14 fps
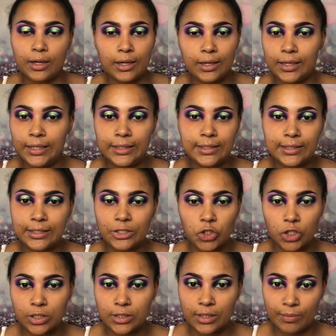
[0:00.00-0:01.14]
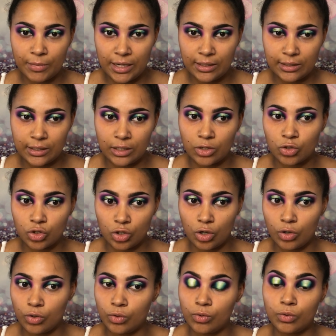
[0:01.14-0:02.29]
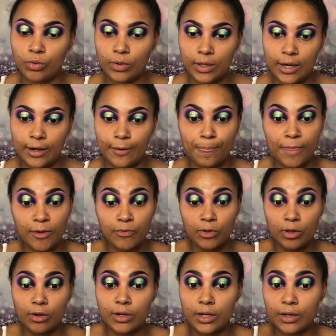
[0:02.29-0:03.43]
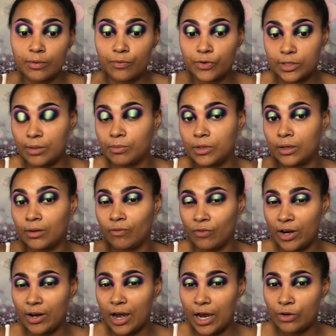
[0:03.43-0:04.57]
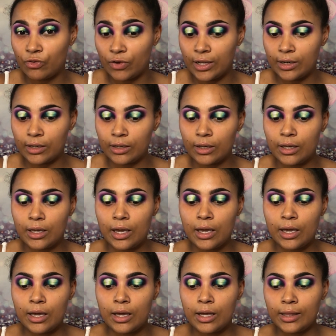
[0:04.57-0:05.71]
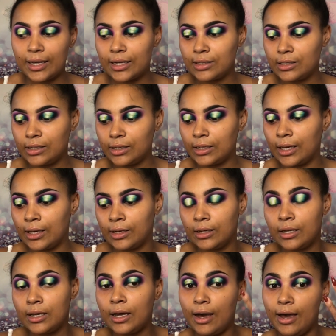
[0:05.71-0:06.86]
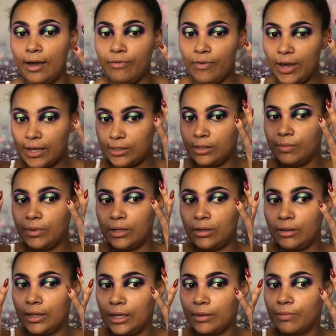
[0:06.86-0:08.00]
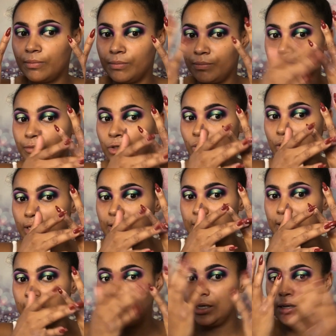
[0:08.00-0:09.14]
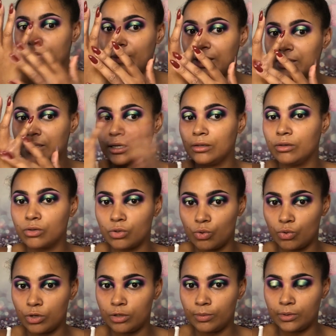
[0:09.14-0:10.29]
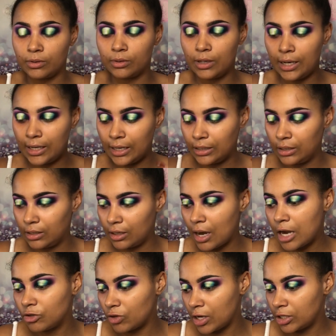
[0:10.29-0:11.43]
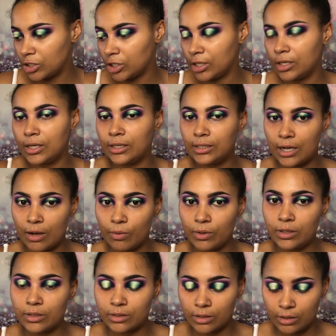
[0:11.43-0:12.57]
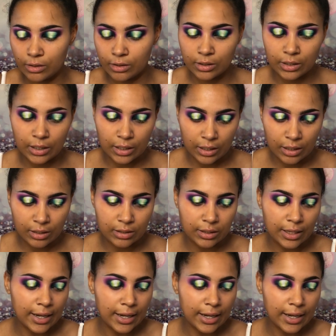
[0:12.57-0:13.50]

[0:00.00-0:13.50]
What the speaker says: It's just amazing. So yeah, if you're looking for something very hydrating, like I said again, I have eczema. You can see my skin looks horrible and I need a hydration, and that one is literally it.